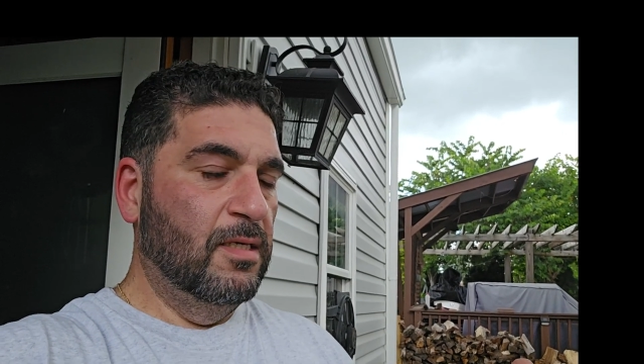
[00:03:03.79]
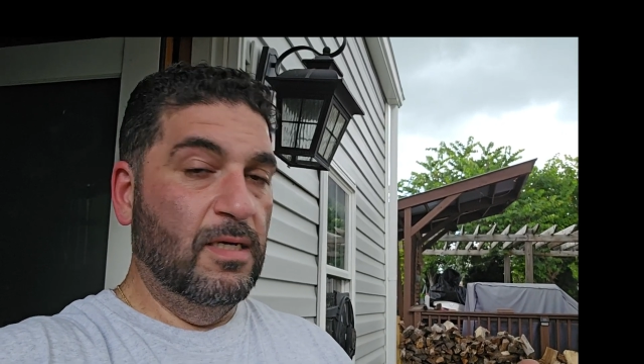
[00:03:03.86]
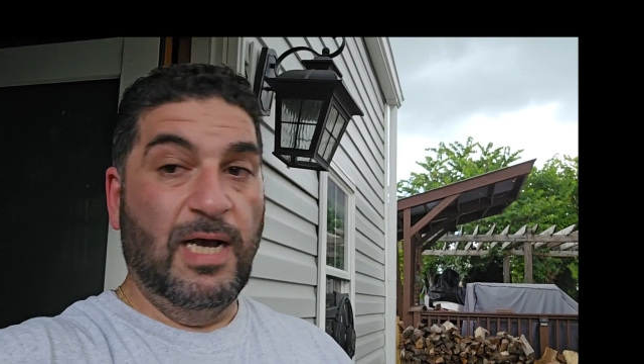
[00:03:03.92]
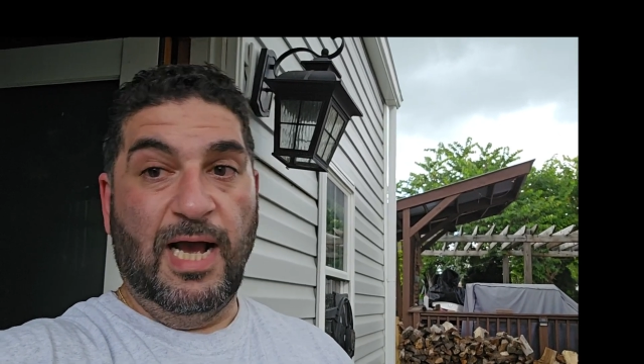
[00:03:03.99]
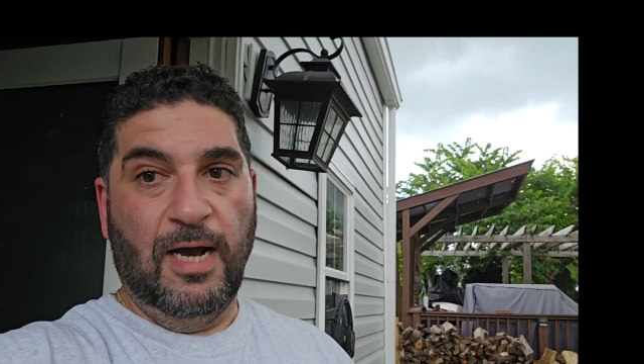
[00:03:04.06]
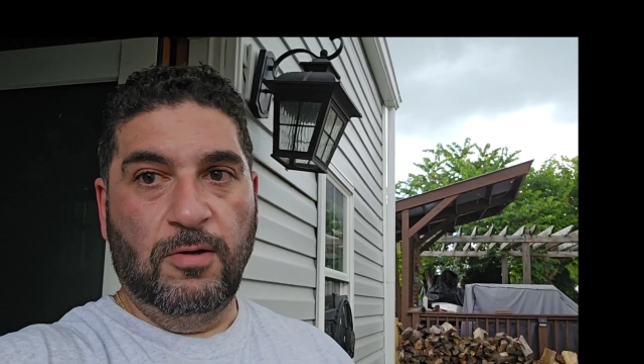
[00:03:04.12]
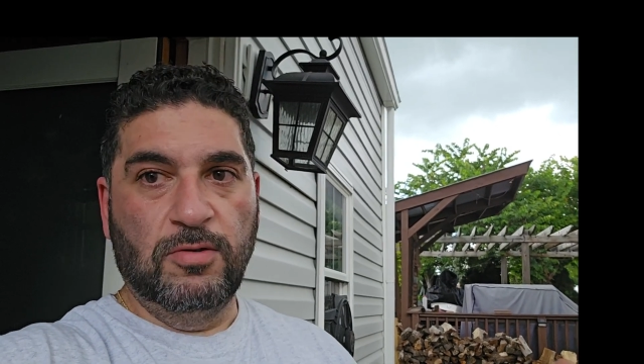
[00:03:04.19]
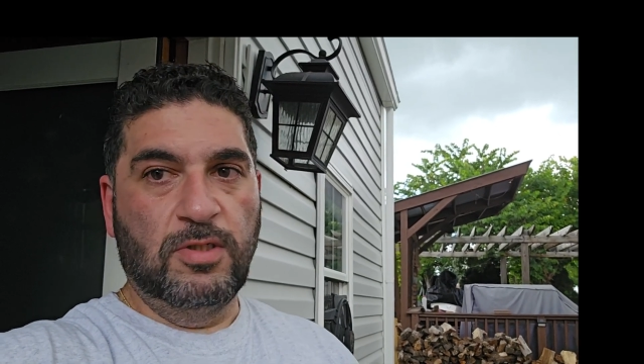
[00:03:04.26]

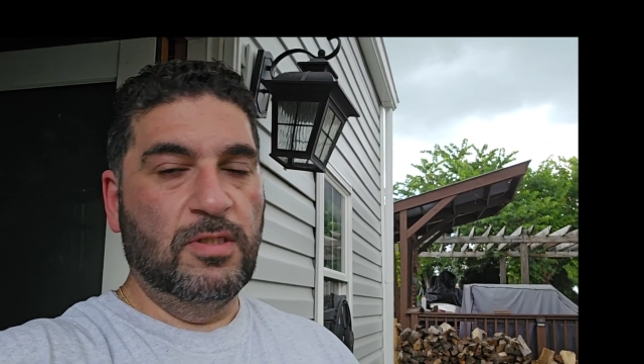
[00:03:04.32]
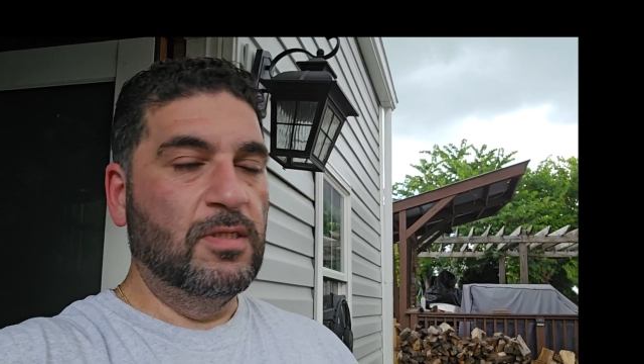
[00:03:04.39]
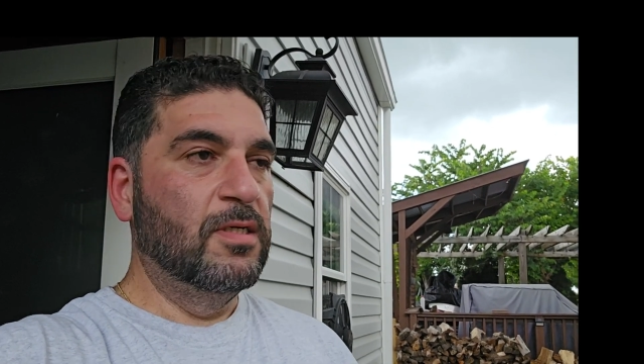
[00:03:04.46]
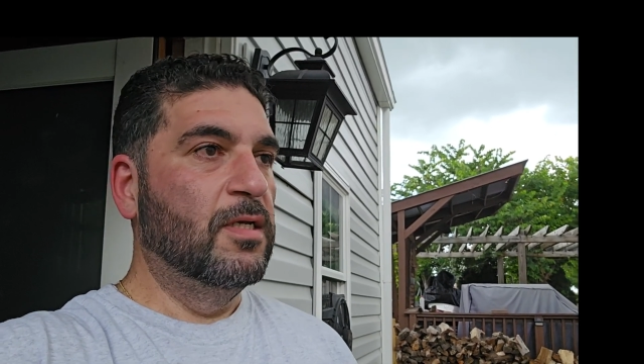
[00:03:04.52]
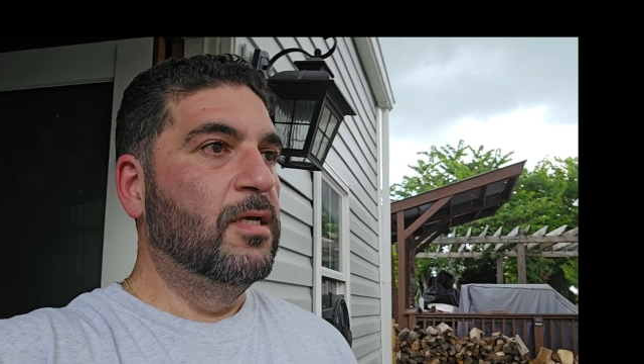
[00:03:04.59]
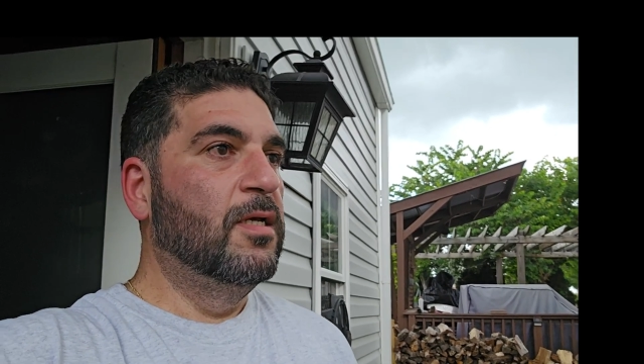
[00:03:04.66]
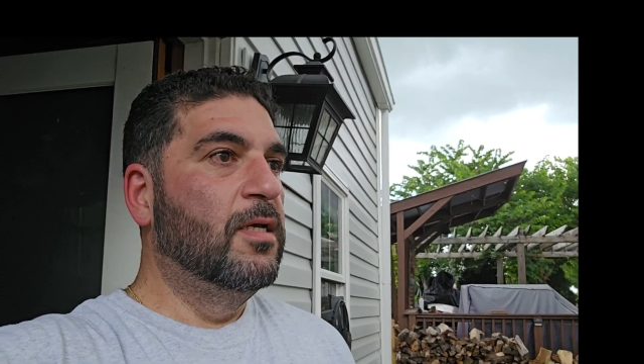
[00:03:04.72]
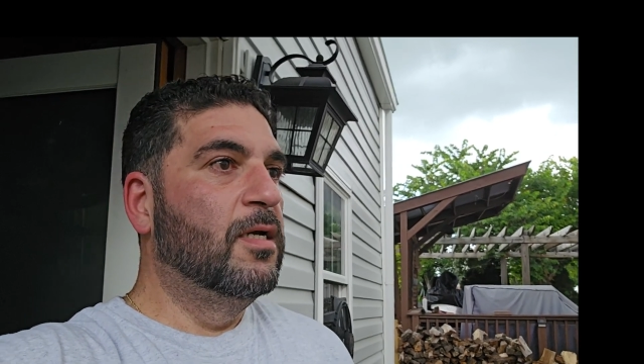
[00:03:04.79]
house,
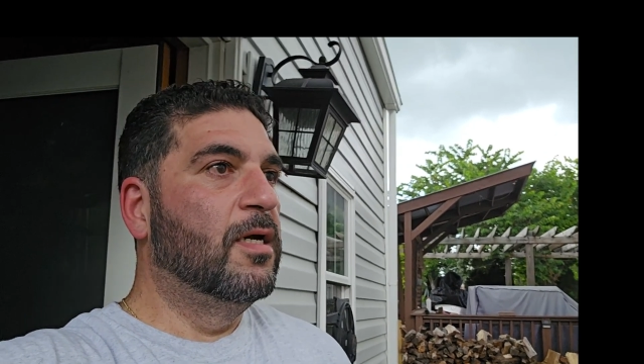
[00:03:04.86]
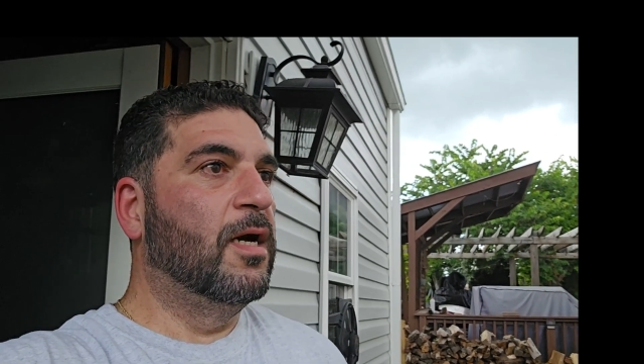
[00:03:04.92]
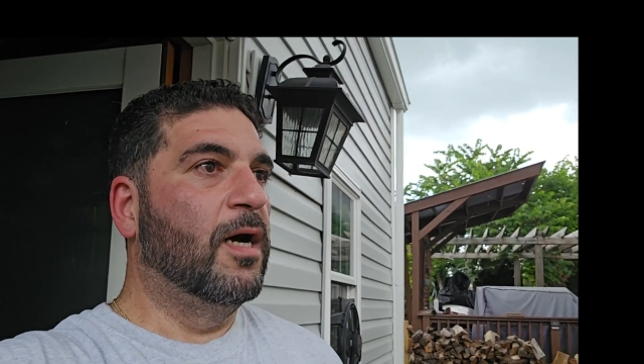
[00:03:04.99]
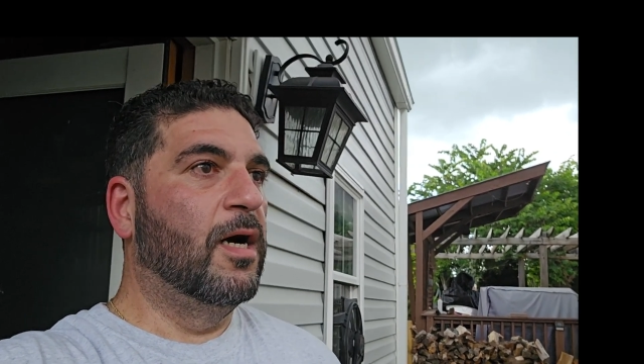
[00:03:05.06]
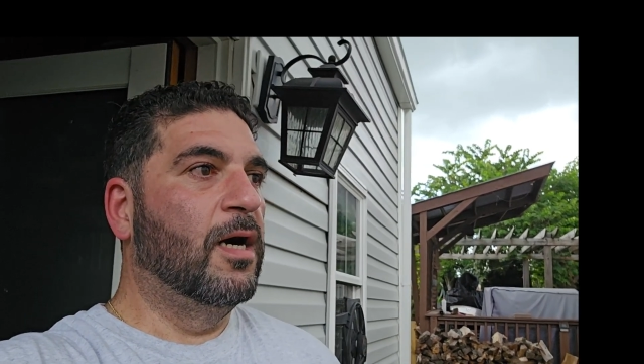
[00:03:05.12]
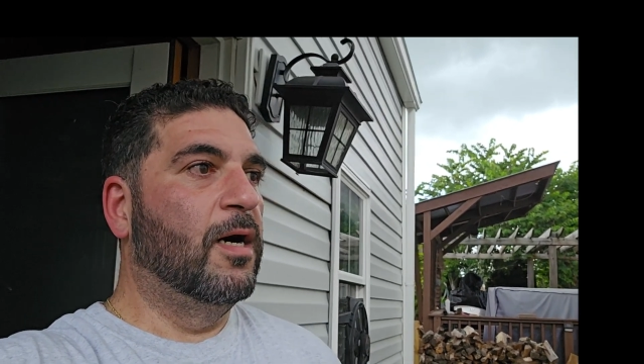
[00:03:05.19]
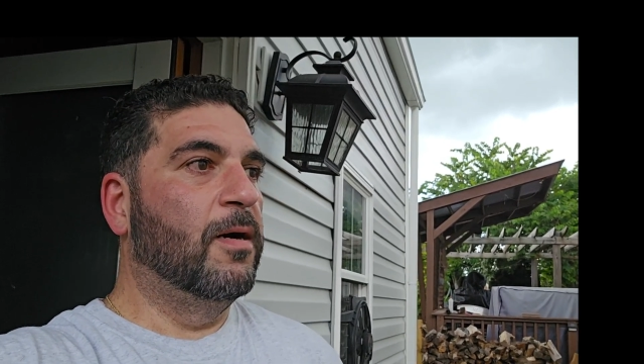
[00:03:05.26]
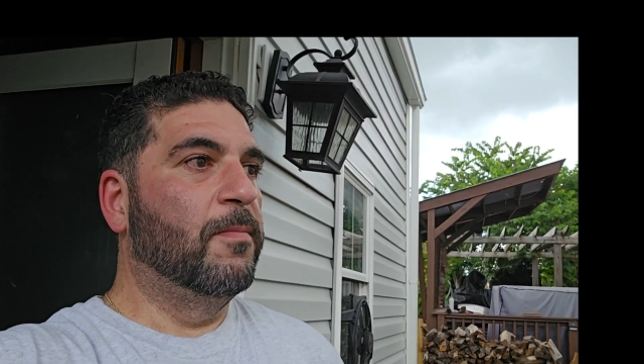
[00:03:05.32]

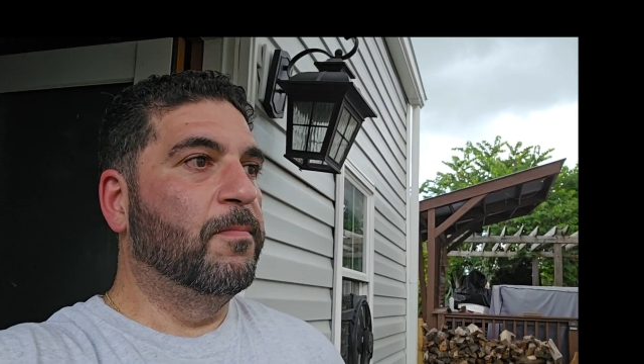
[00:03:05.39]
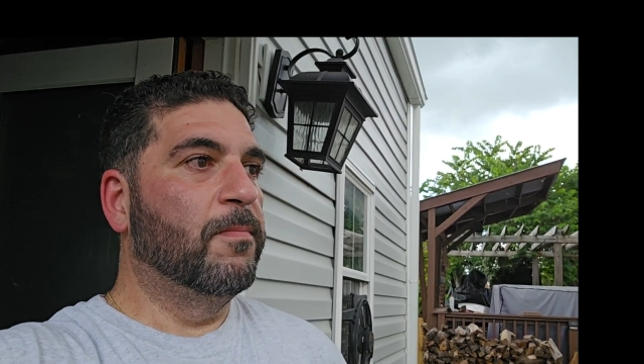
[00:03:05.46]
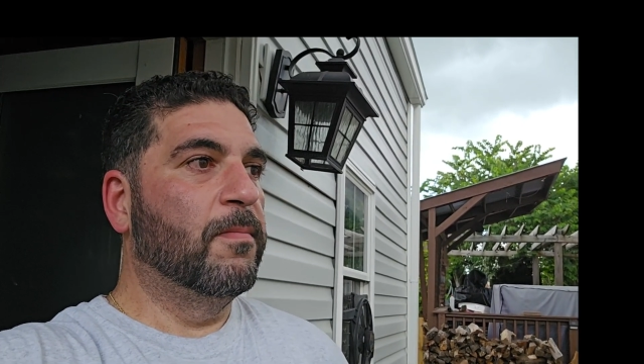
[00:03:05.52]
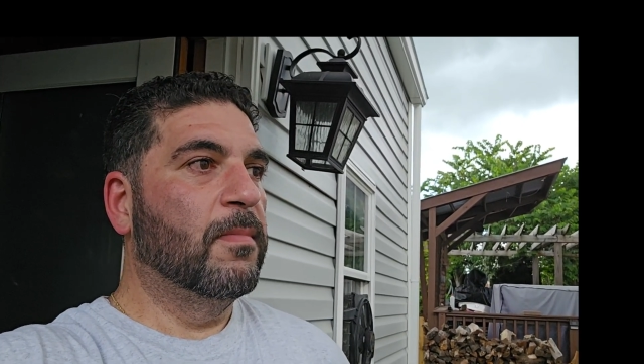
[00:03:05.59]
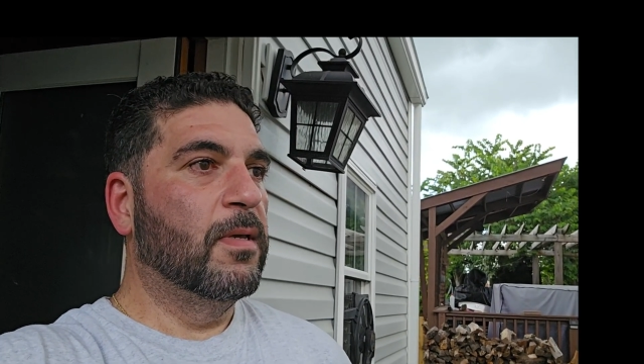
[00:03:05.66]
um,